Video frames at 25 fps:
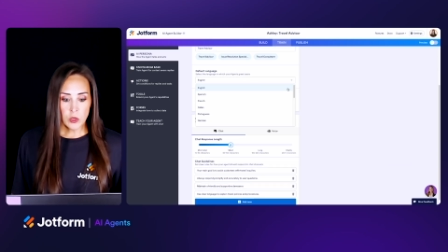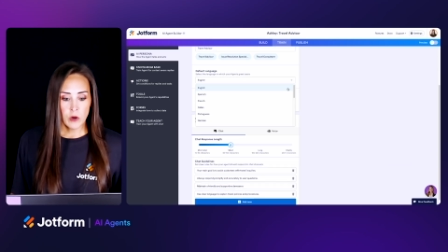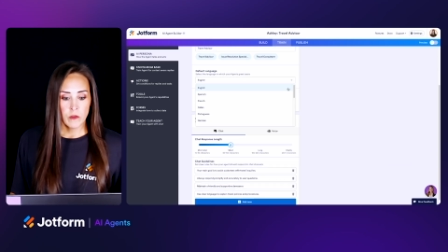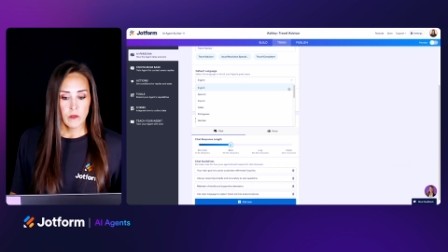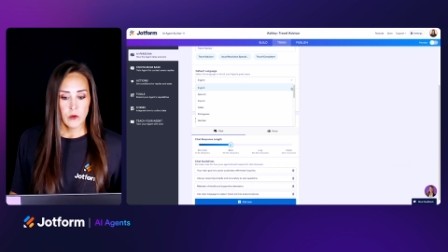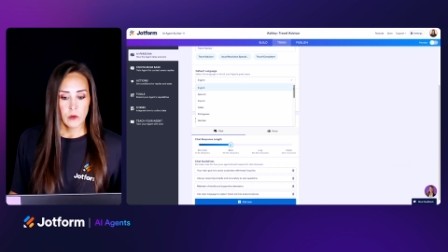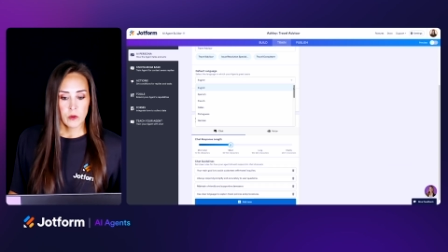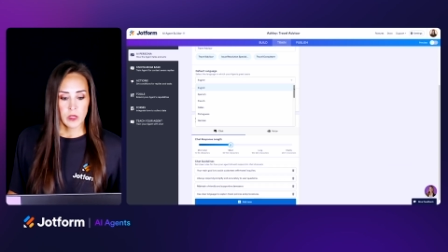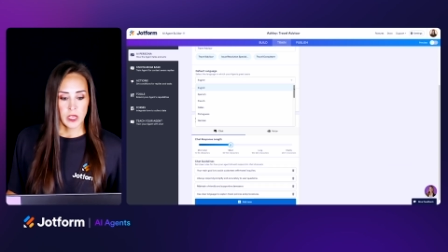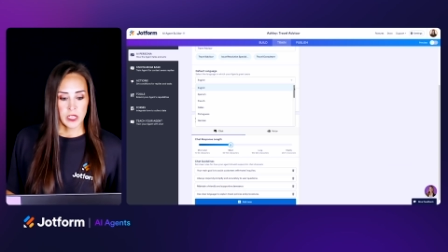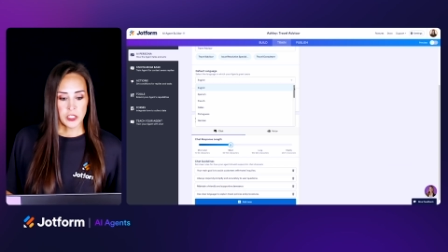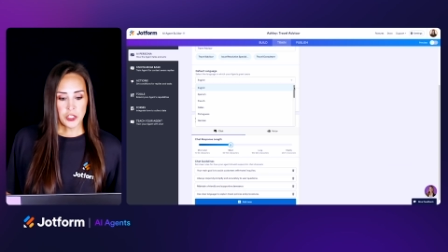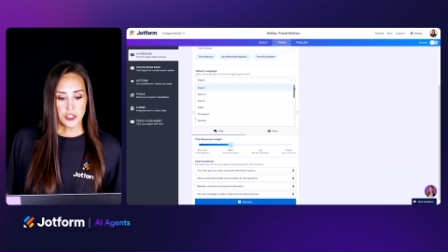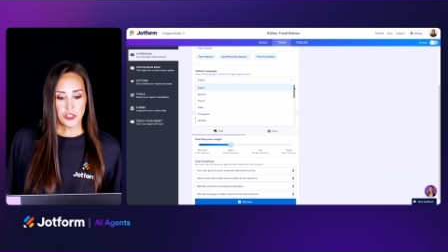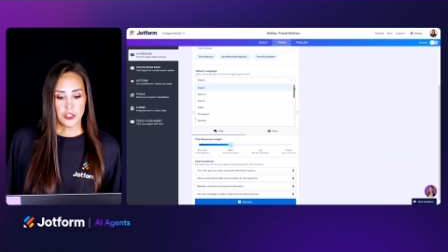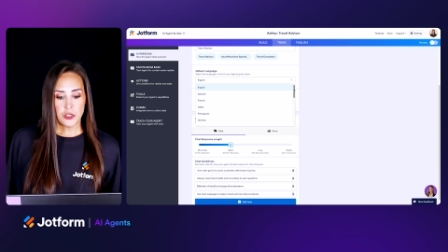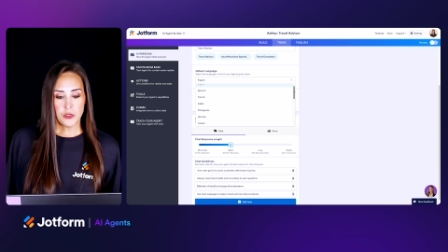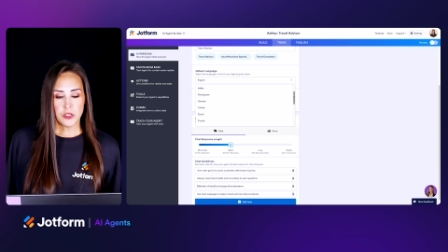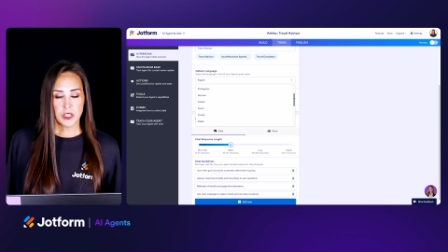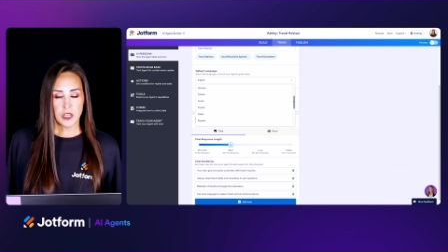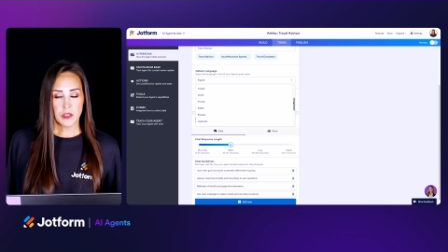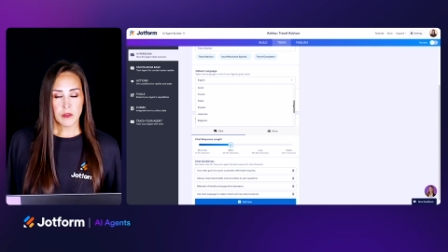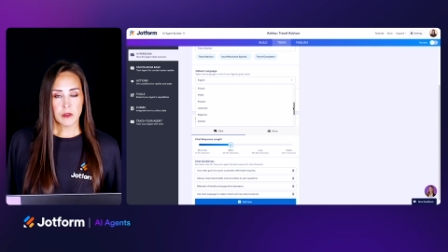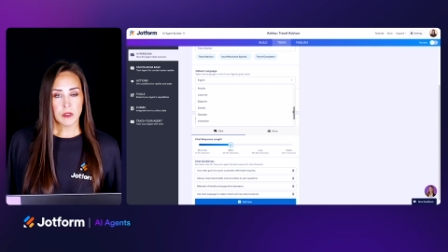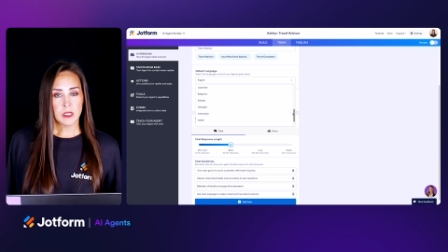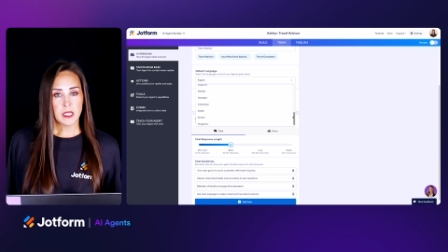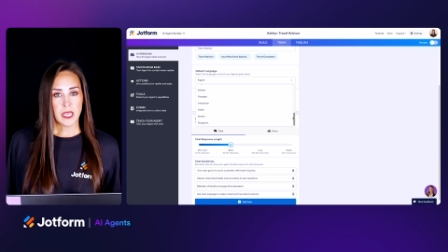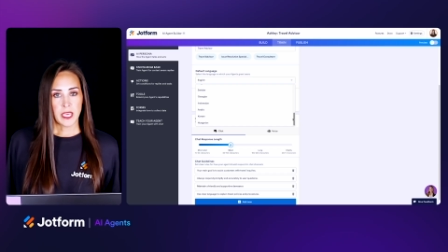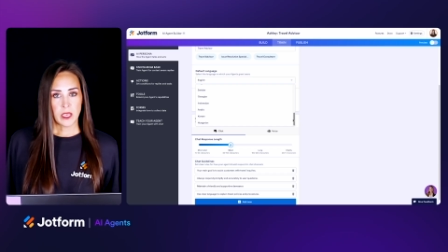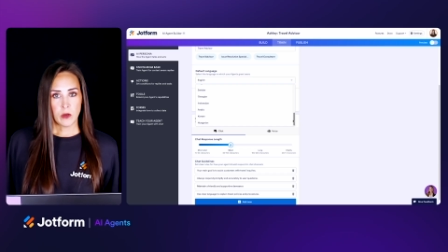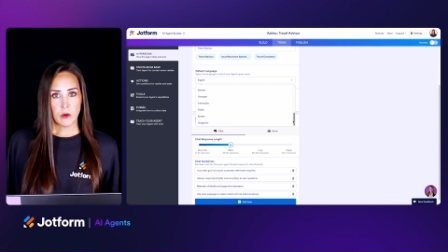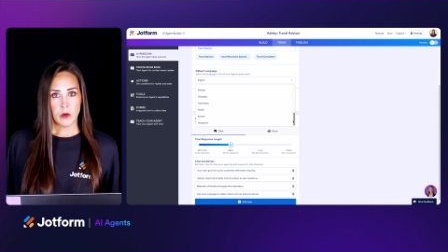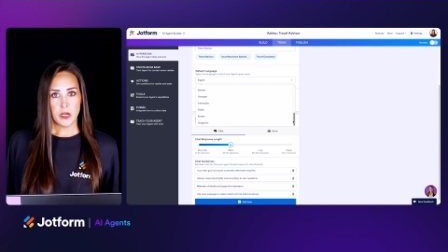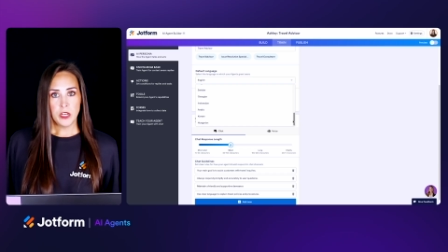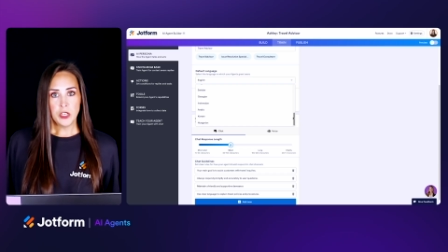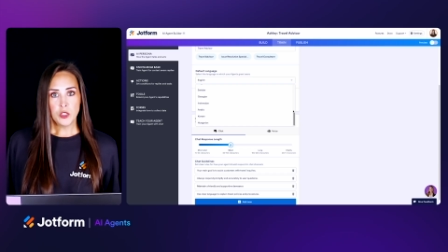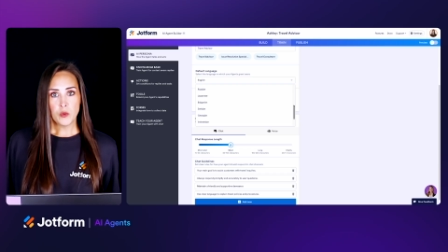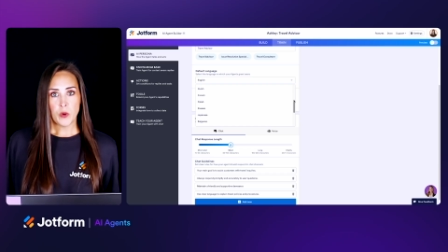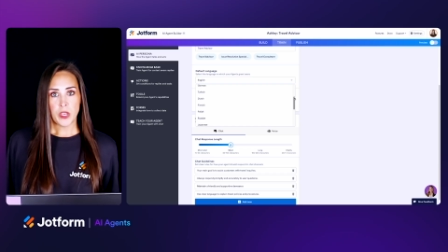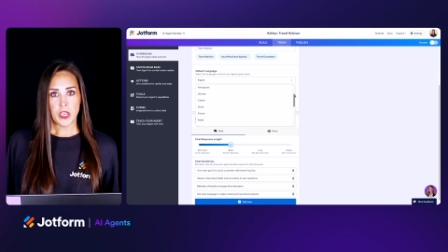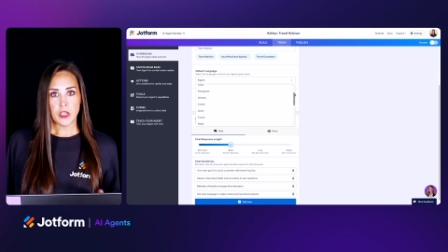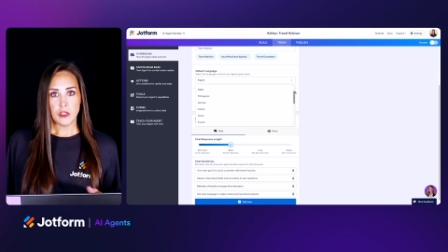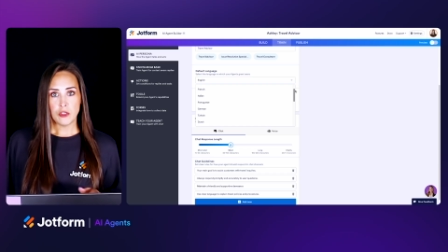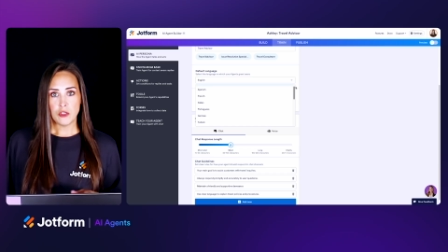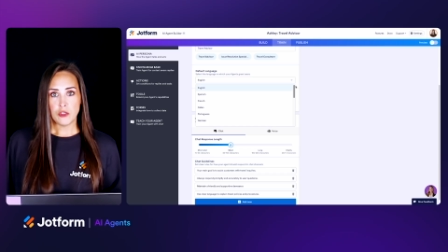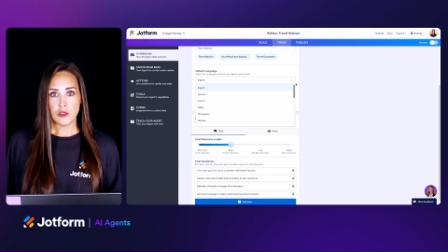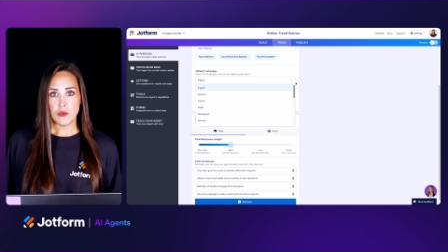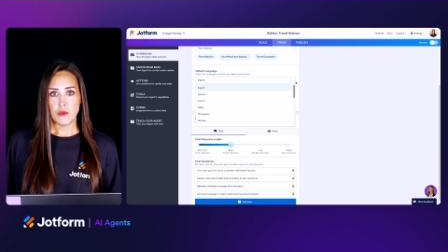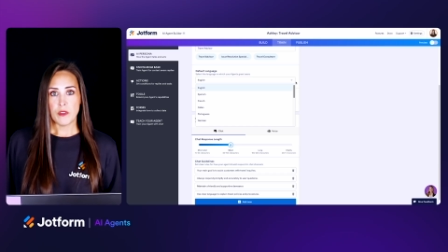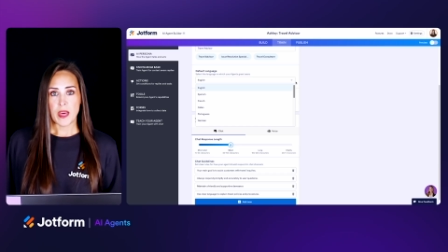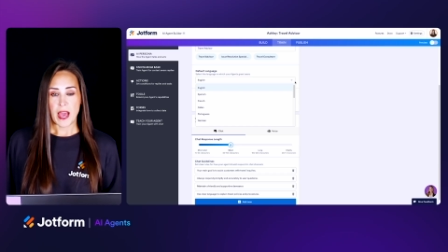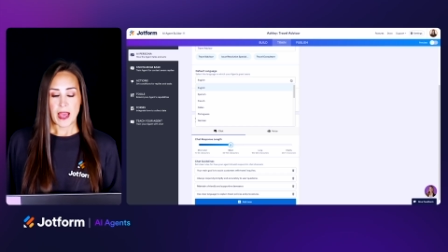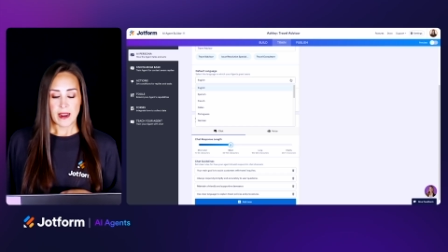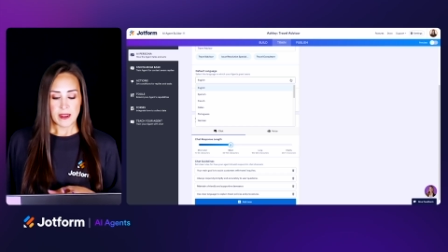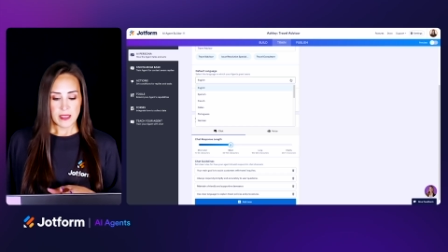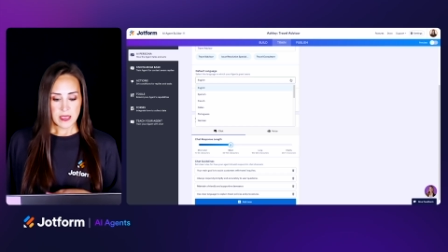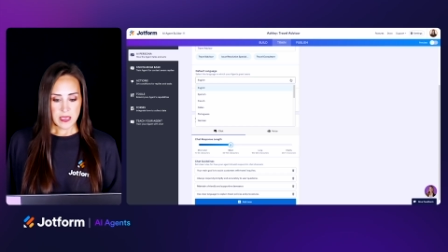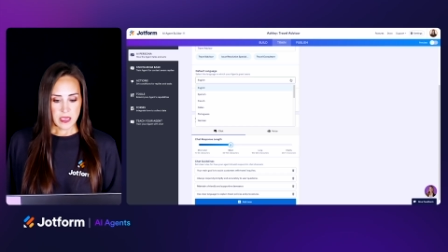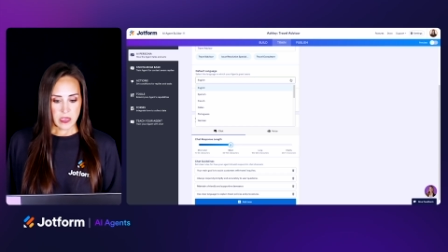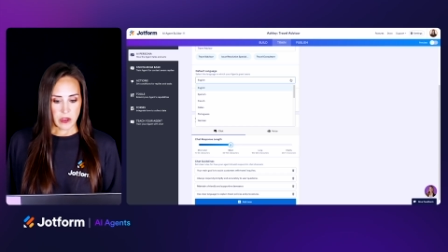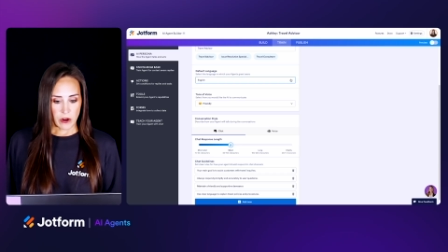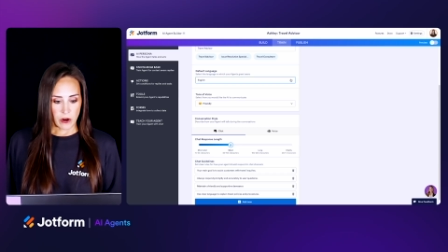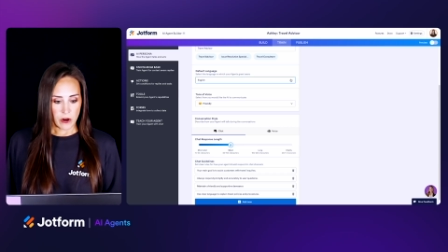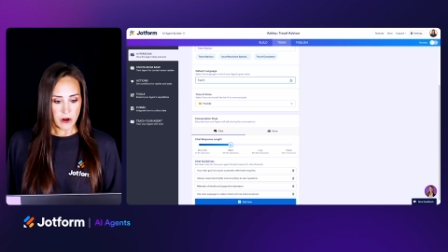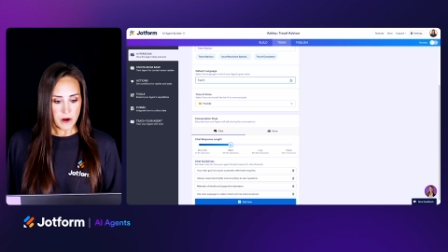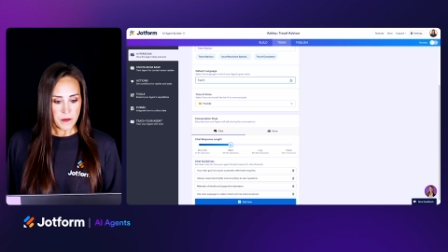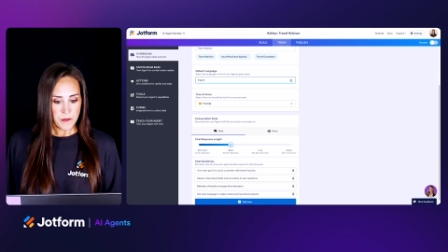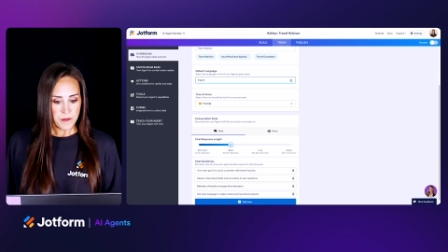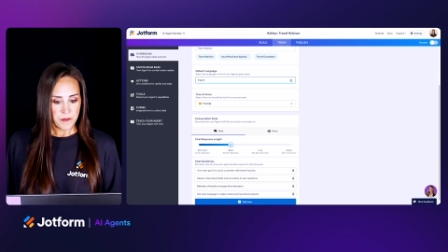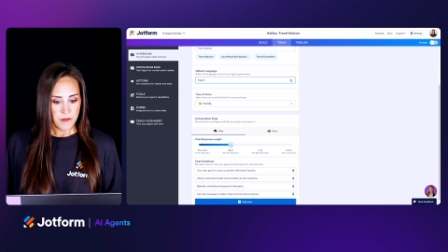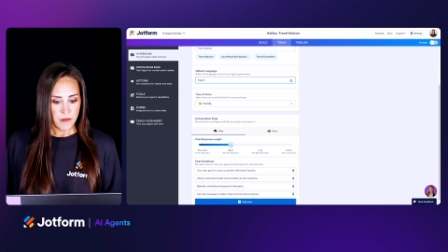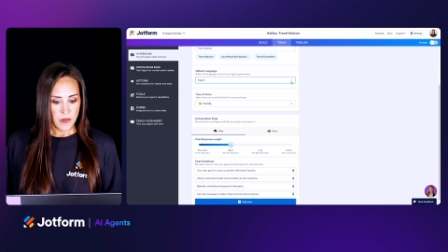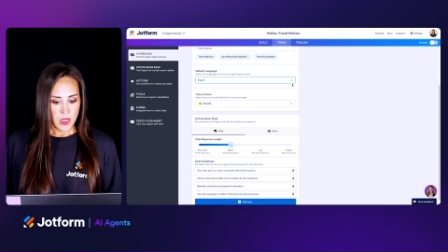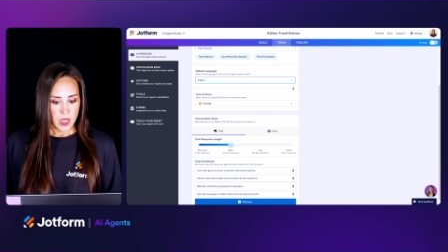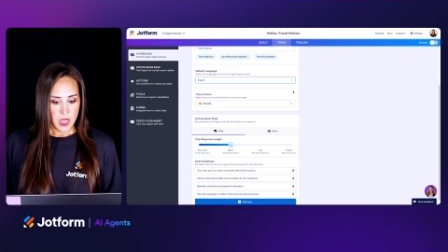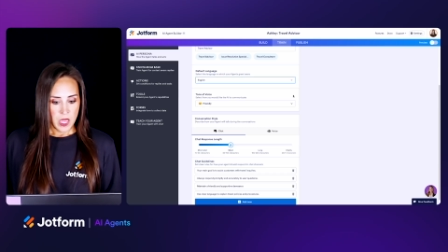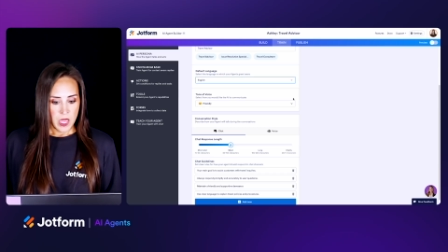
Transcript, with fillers: So if we would like to choose another language, we can do that here.